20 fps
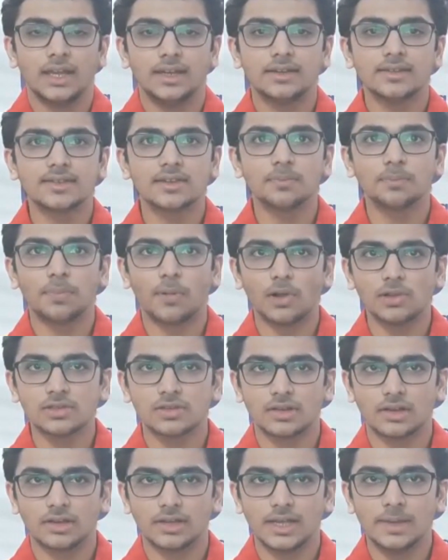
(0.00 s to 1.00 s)
It is
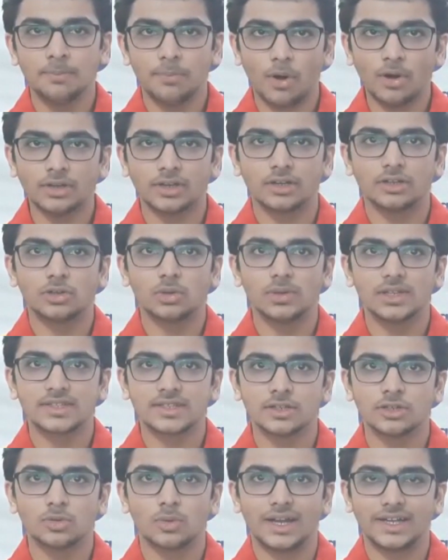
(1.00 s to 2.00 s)
impor important to
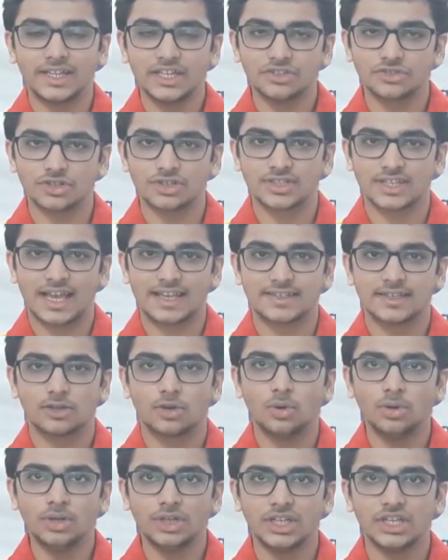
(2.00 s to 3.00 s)
listen to our teachers, as a
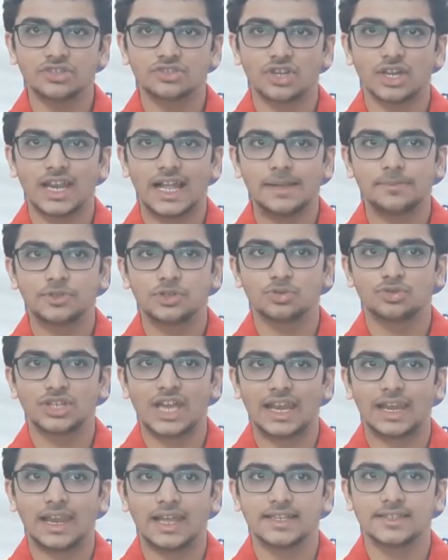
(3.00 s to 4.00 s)
good teacher helps you
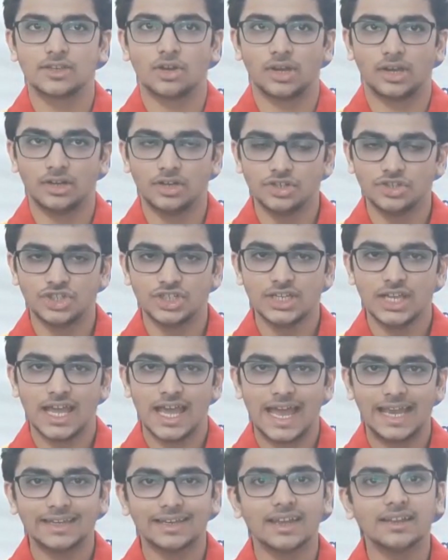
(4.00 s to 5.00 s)
channelize your energy
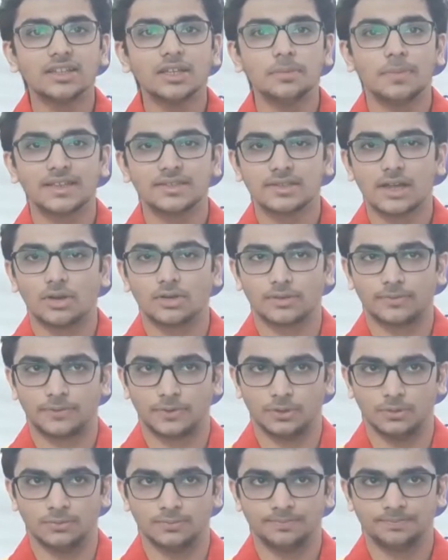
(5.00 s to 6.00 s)
and get the best out
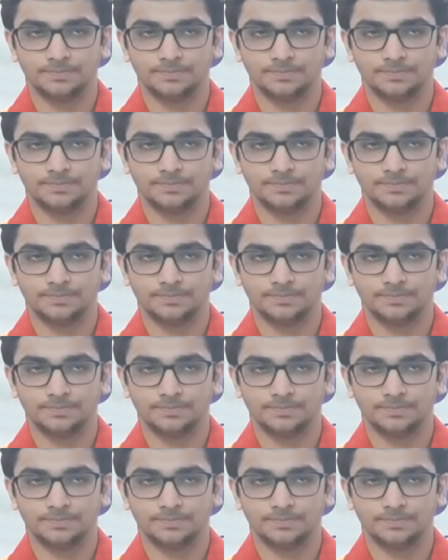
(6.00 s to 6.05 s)
of you.